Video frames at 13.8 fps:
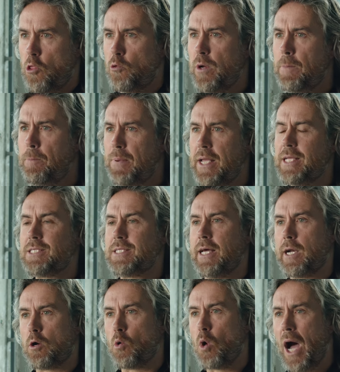3 P's that
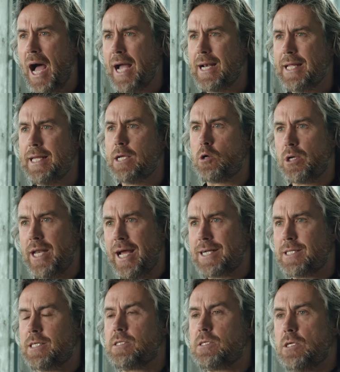are highly
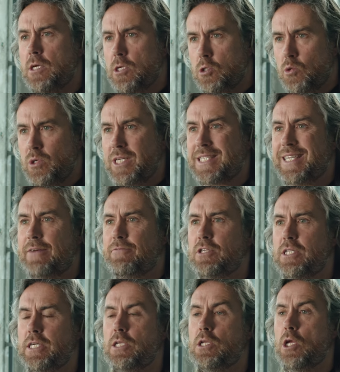connected to the
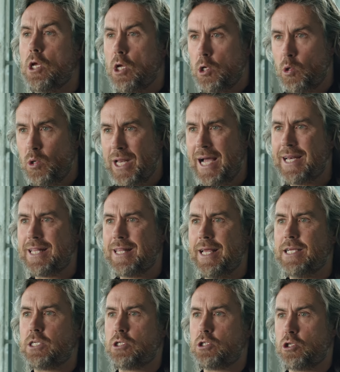17 United
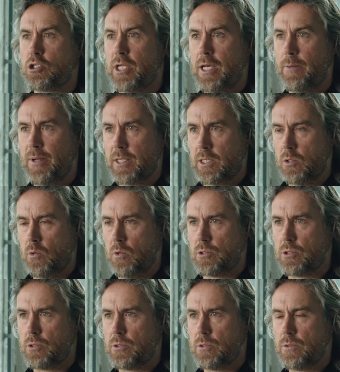Nations Sustainability
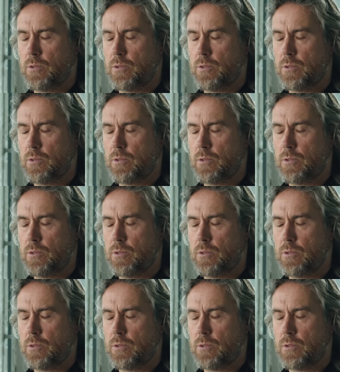Goals.